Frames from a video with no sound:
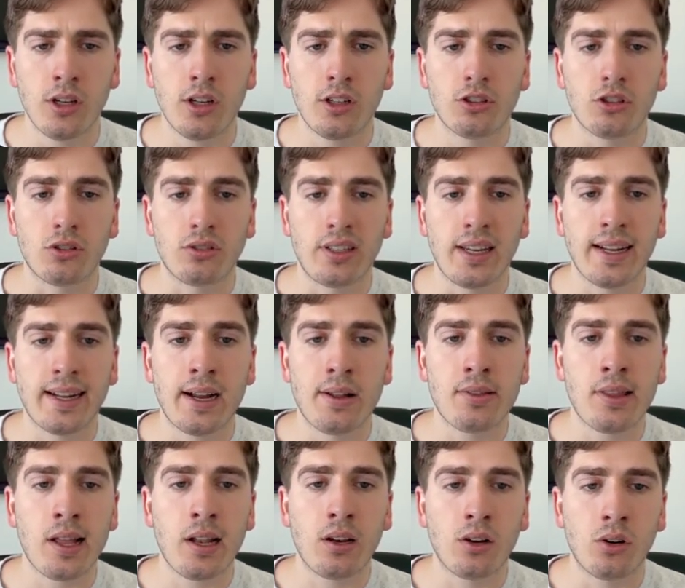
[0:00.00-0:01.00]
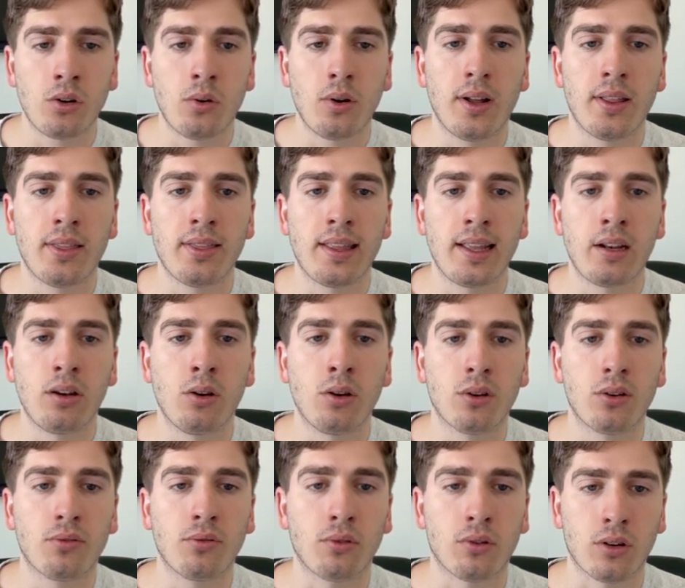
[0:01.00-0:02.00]
So take out that low and then
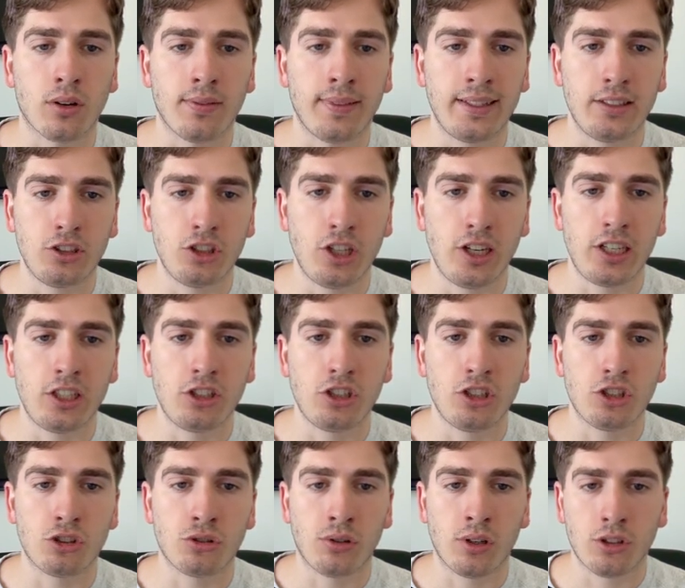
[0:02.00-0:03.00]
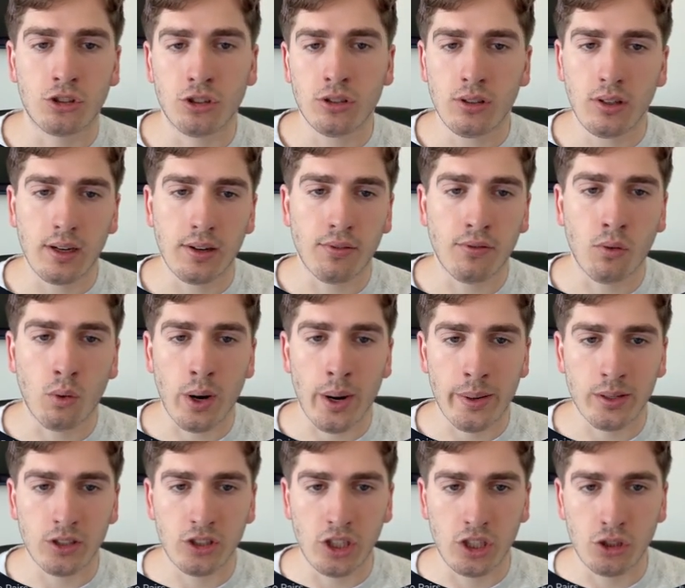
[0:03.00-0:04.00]
look for kind of that change in structure and a
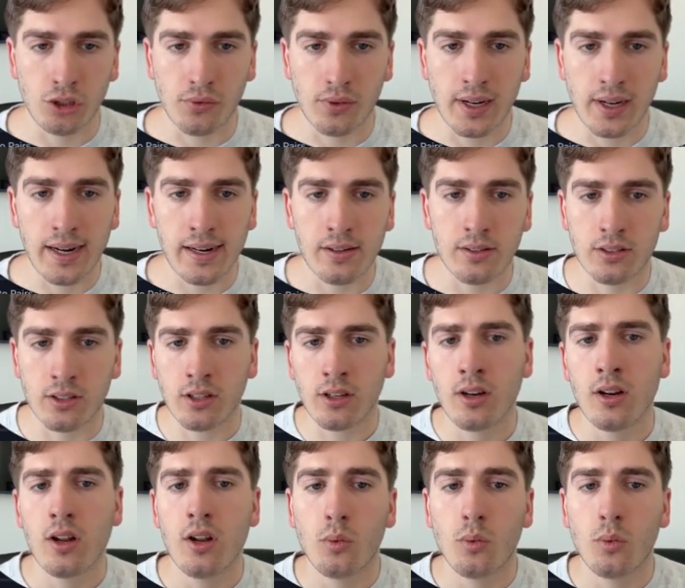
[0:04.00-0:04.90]
4-hour change of character,